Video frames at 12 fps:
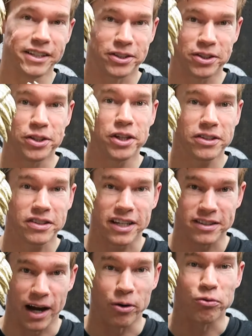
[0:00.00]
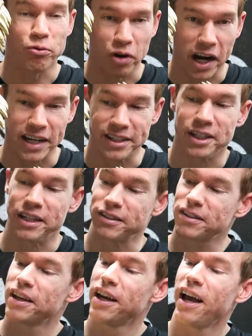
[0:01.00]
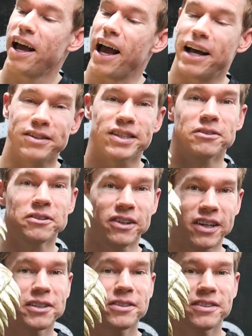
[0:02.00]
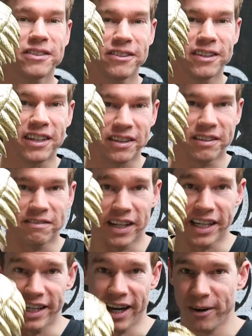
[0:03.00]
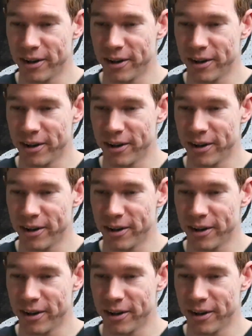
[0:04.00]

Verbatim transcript: it's just as outrageous as it looks in the video.